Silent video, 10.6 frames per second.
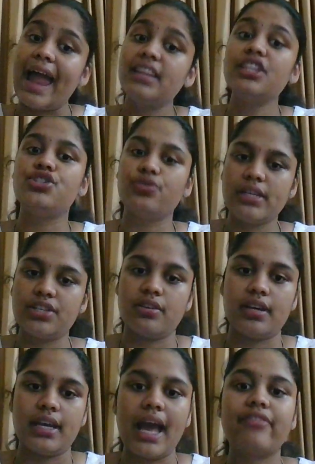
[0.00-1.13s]
and the
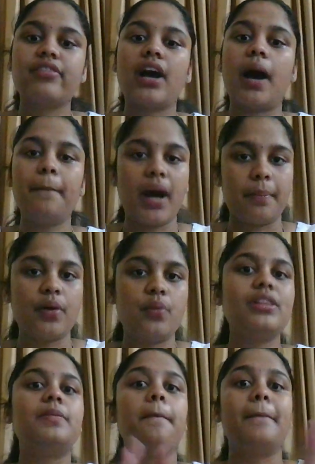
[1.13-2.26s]
judiciary have come up with
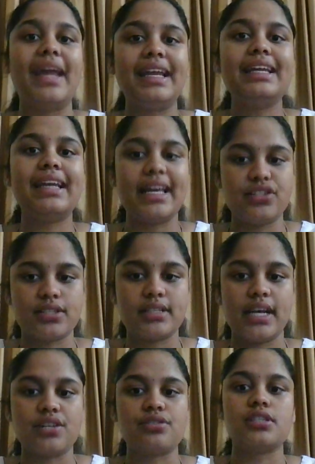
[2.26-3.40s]
many
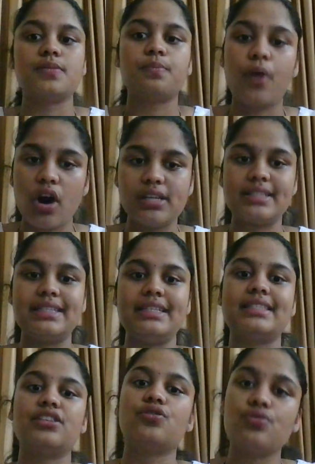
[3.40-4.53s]
legislations,
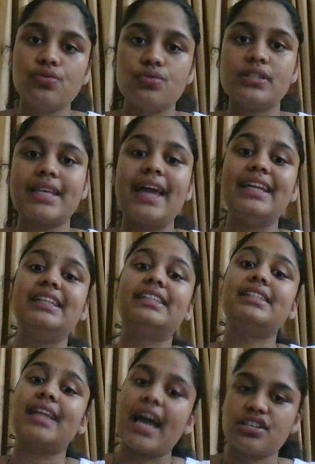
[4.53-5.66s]
policies, rules, and
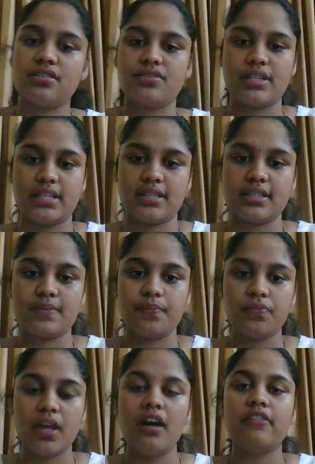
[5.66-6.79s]
international treaties.
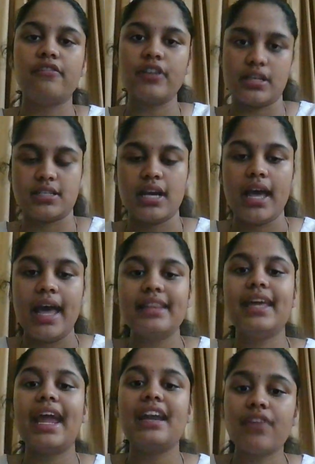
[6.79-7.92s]
First,
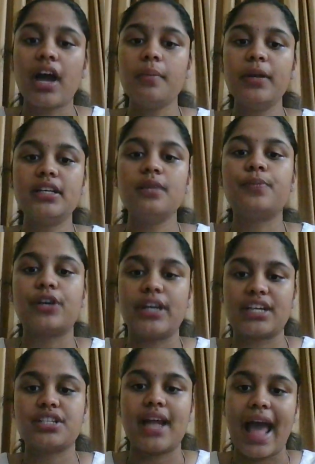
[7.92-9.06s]
the Environmental
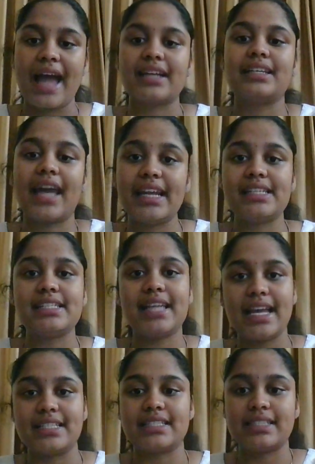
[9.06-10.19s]
Protection Act
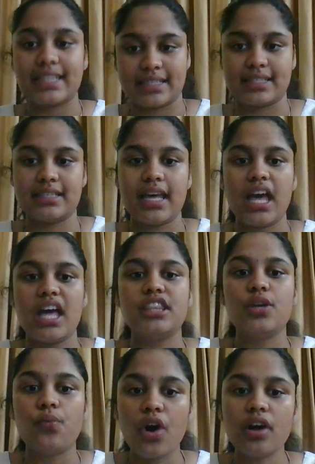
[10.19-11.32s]
1986, the
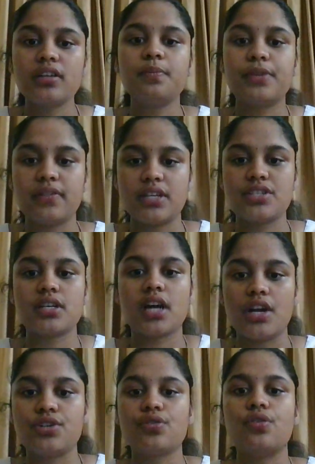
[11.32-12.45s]
Water Prevention
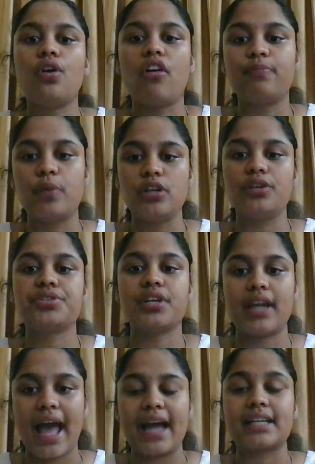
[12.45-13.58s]
Control of Pollution
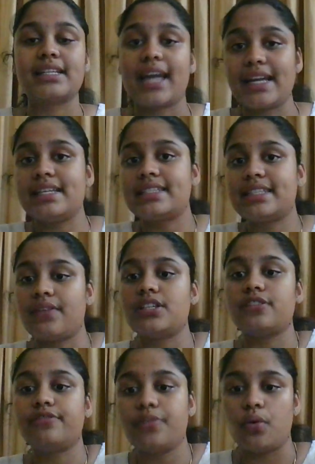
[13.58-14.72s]
Act
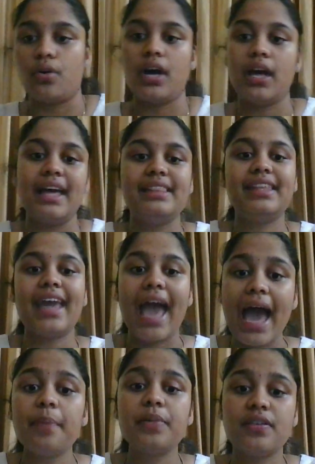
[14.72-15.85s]
1974, the
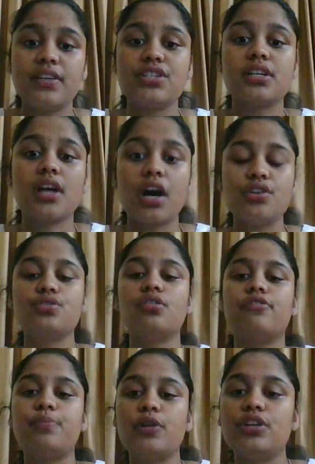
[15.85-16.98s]
Air Prevention Control
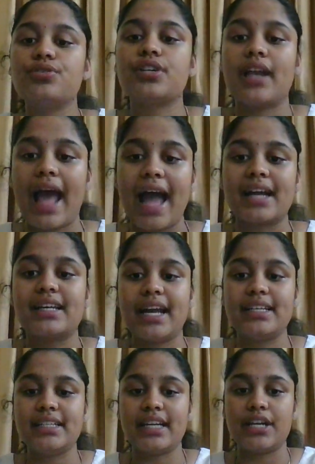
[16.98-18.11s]
of Pollution Act
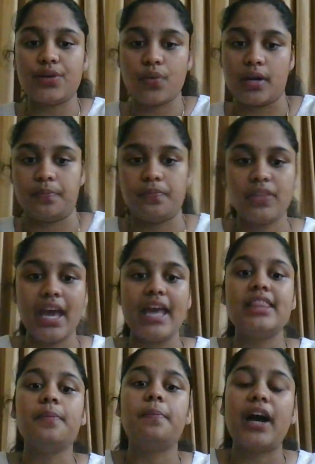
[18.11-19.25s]
1981,
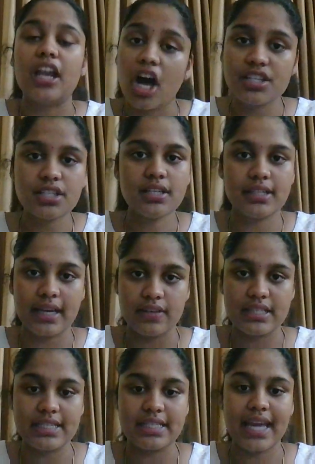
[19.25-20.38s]
the Biological
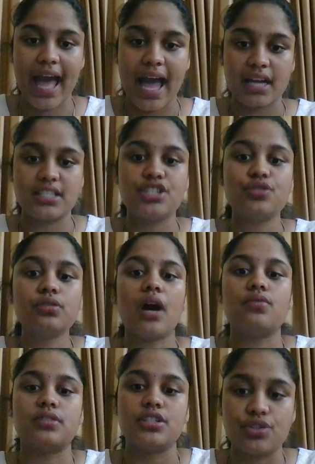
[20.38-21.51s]
Diversity Act
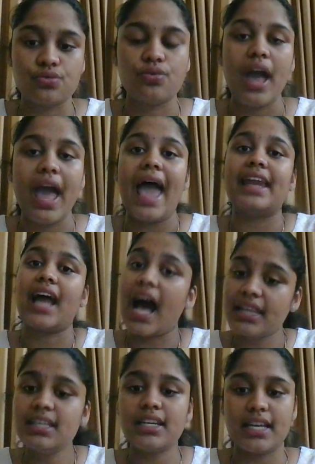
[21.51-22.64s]
2002, and
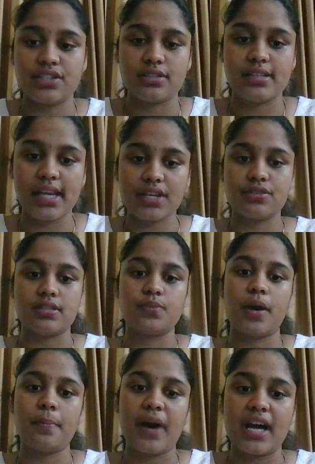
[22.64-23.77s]
other legislations
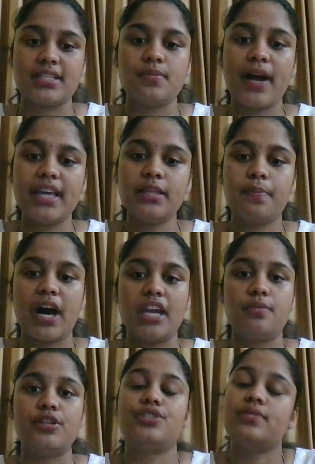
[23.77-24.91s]
were passed by the
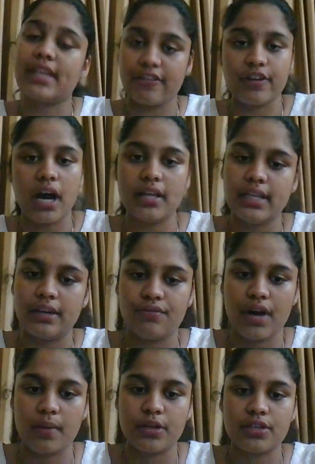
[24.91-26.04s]
Parliament to safeguard the
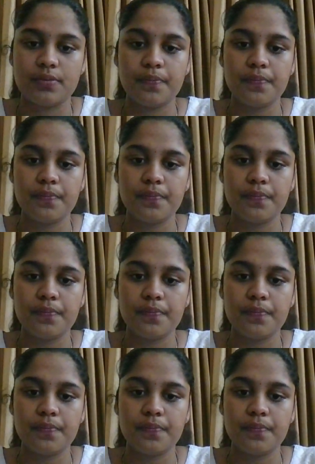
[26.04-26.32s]
environment.